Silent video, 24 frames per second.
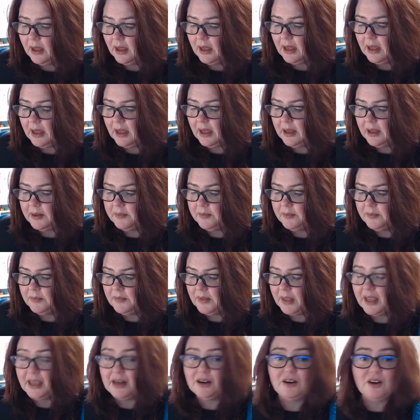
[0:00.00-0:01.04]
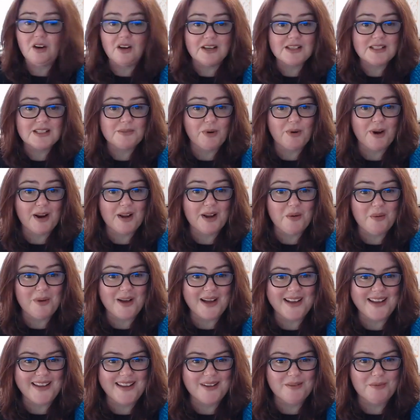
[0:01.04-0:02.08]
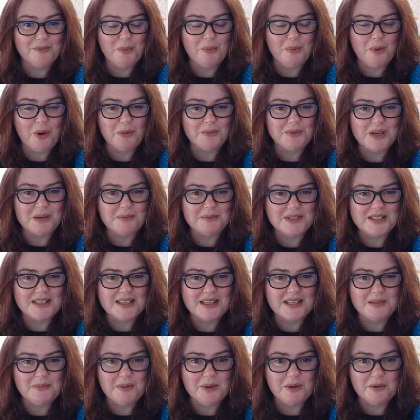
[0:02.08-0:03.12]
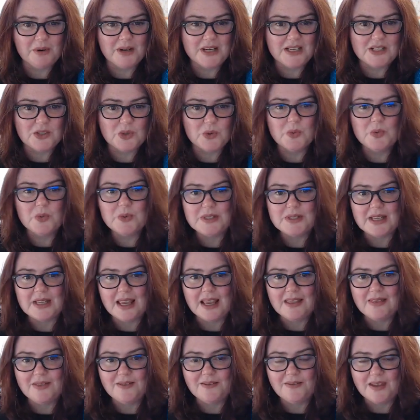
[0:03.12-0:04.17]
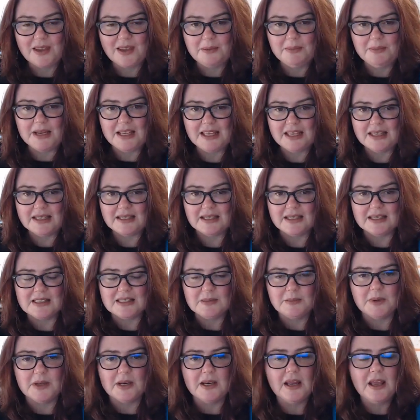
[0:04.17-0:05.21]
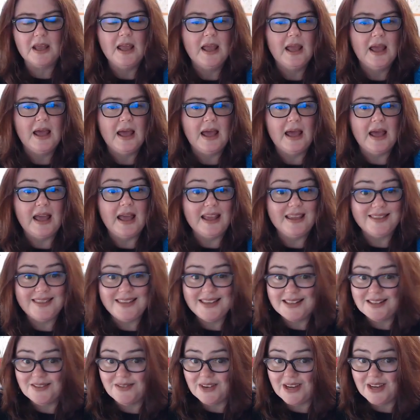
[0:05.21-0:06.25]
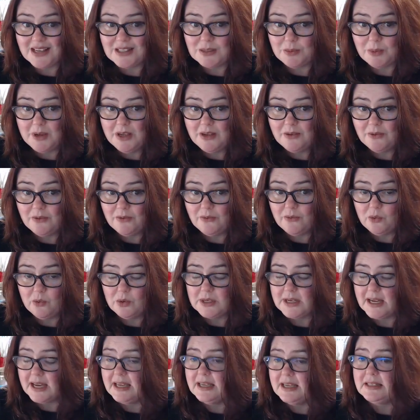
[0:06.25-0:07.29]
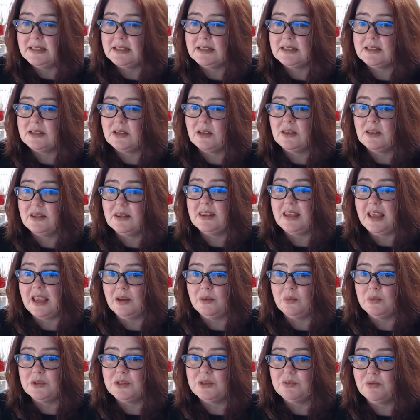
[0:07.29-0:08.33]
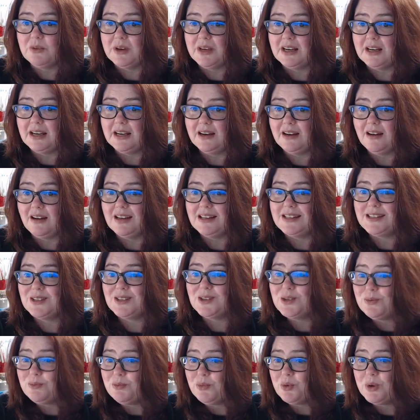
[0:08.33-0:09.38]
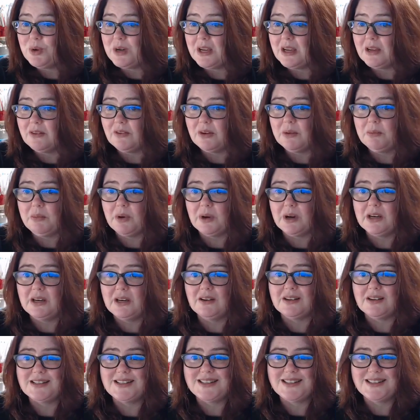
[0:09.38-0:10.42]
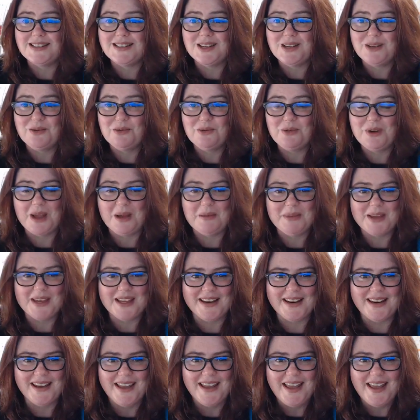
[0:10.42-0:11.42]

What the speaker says: Had a nice breakaway, popped up to see the parentals and the family in Gisborne at the end of last week for 4 days, so that was really nice. Good morning, everybody. Nice to see you all coming in.